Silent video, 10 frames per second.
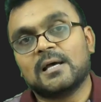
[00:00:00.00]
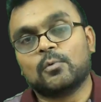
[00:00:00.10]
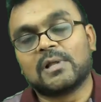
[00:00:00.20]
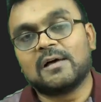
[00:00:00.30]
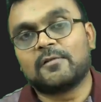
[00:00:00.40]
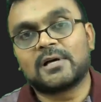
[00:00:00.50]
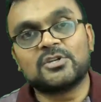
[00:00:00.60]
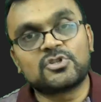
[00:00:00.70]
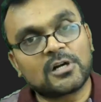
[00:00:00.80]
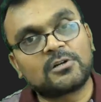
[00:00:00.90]
it will have a
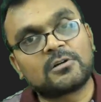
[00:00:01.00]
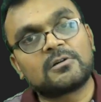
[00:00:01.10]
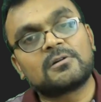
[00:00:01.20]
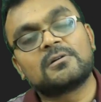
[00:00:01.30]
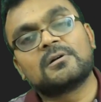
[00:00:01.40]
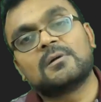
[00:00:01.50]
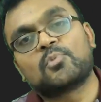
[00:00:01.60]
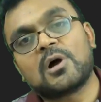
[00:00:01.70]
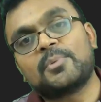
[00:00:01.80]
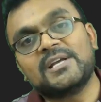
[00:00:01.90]
constructor,
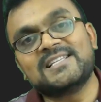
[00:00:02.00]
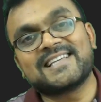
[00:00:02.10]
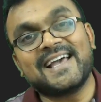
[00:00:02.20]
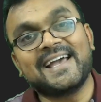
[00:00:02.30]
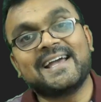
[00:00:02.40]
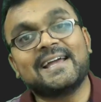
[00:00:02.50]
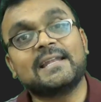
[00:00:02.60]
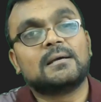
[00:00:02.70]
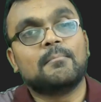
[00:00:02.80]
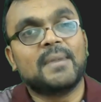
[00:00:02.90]
properties,
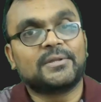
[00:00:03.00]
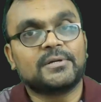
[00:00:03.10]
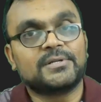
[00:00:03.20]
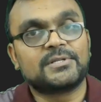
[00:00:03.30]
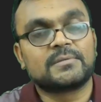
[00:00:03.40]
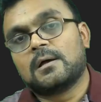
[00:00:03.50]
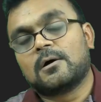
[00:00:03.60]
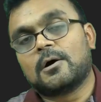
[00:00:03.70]
and methods.